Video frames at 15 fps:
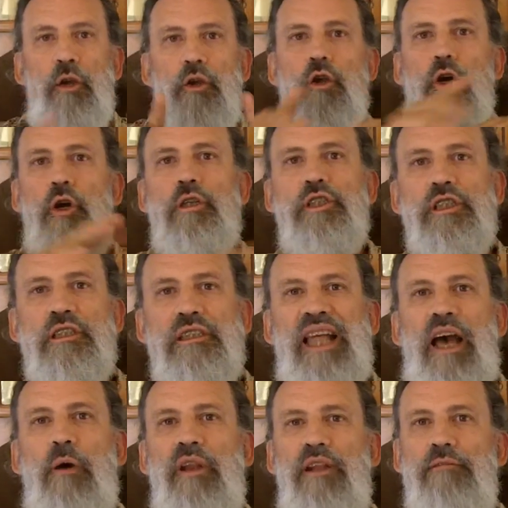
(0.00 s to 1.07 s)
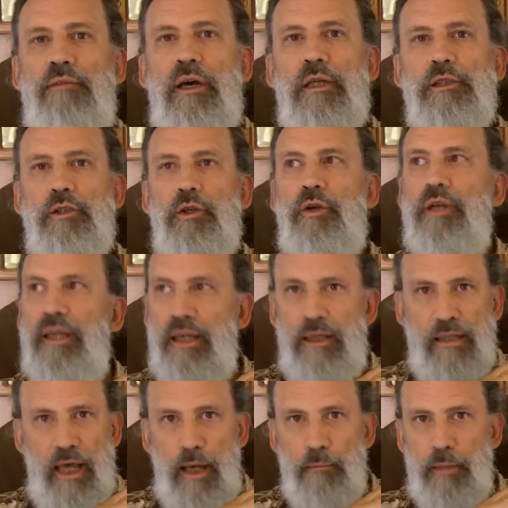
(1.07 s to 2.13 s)
You're just now an investor
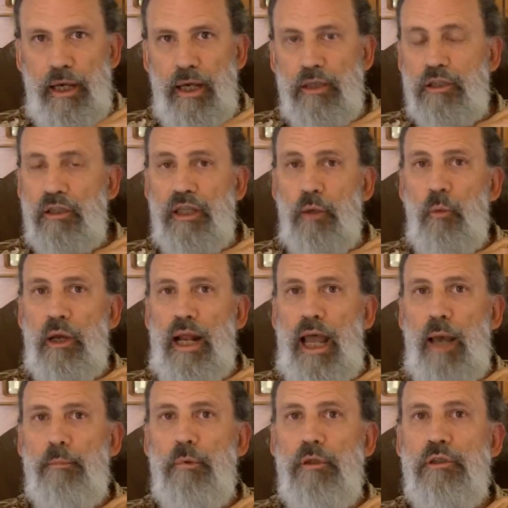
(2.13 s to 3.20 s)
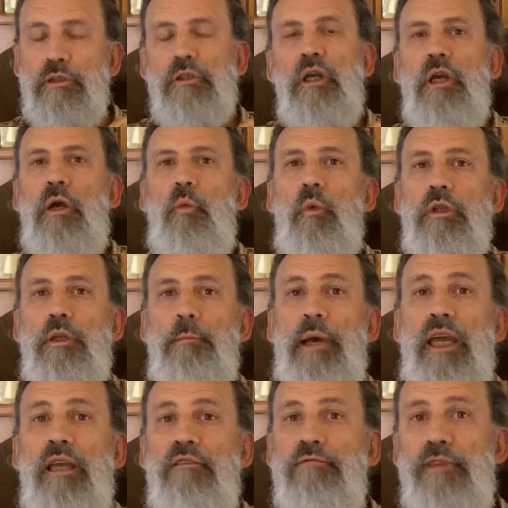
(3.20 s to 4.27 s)
in that bank. So then, what happens when the
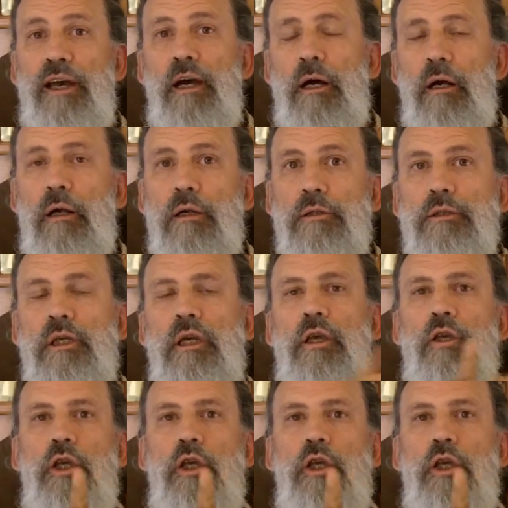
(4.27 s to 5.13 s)
bank fails?